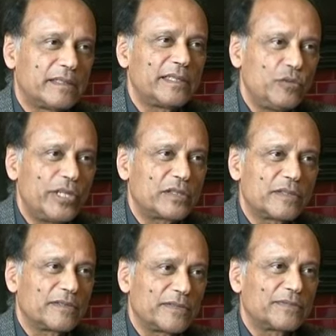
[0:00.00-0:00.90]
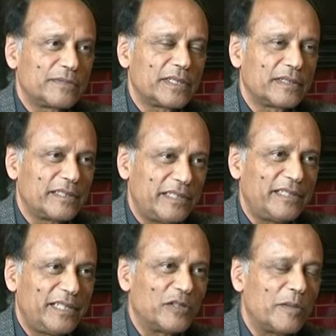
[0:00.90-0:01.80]
The units of the
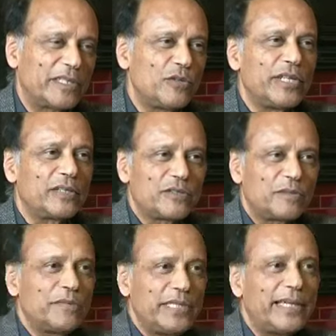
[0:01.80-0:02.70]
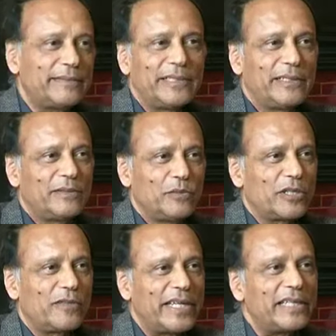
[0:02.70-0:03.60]
economic unit could be
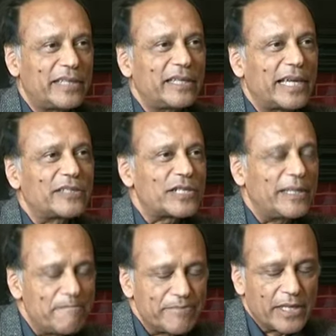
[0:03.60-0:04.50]
one of anything, actually.